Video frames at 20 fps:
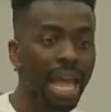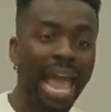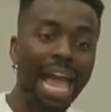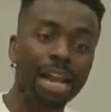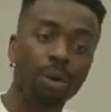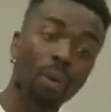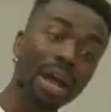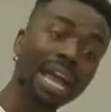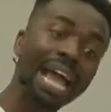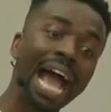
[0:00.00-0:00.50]

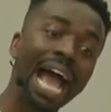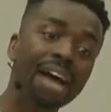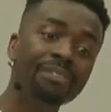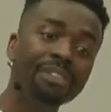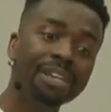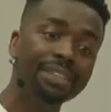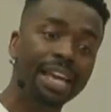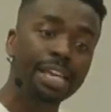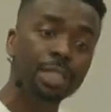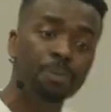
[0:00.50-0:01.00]
And we're
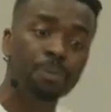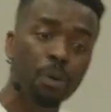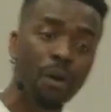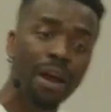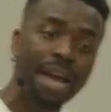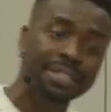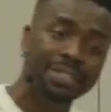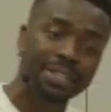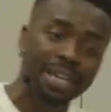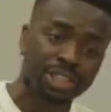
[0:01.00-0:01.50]
having these
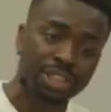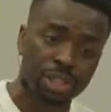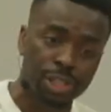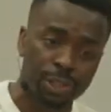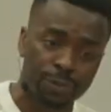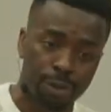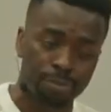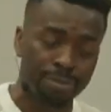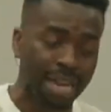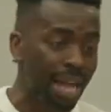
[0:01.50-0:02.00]
prayer
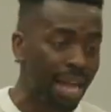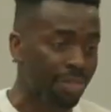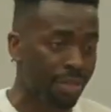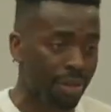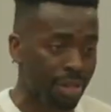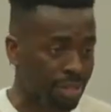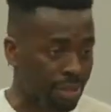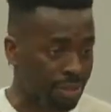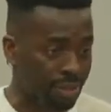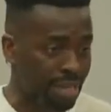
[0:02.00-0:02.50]
sessions from
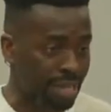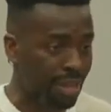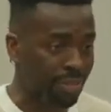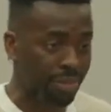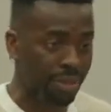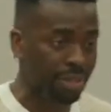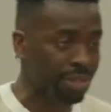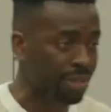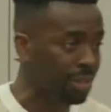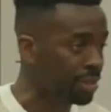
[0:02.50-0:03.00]
9:30 to
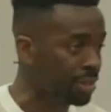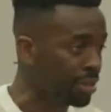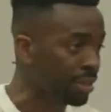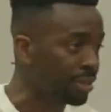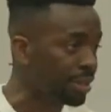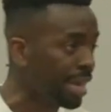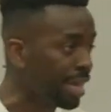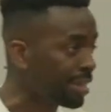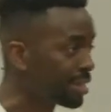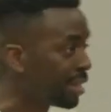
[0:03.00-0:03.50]
10:30 on
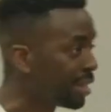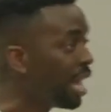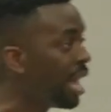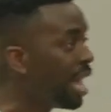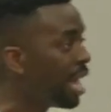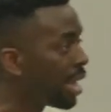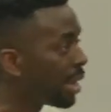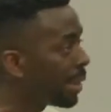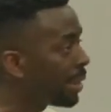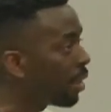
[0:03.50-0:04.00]
Sundays. And,
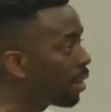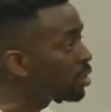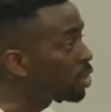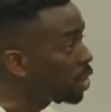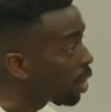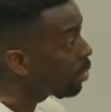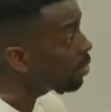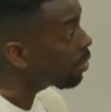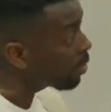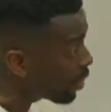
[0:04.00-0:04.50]
you know,
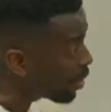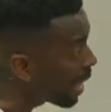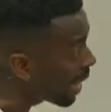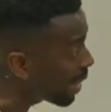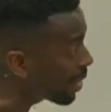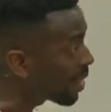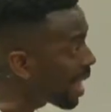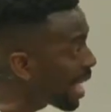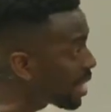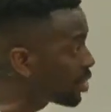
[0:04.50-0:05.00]
don't
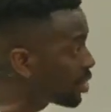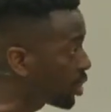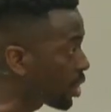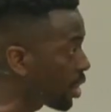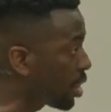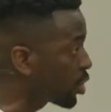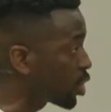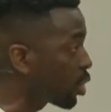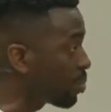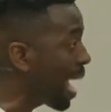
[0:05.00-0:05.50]
think that's
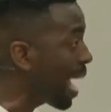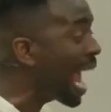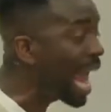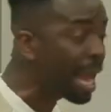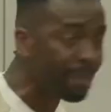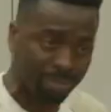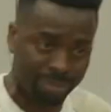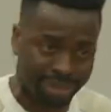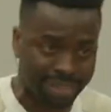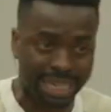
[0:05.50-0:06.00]
just some
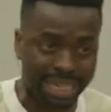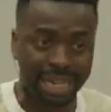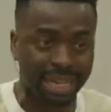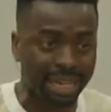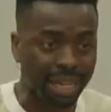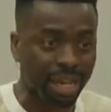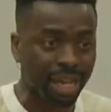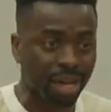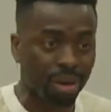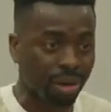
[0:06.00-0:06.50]

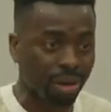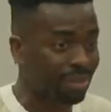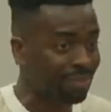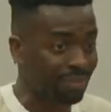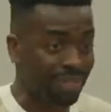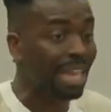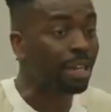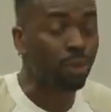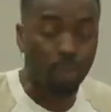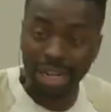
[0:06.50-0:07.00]
empty
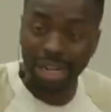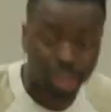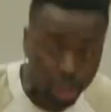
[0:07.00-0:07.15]
thing we're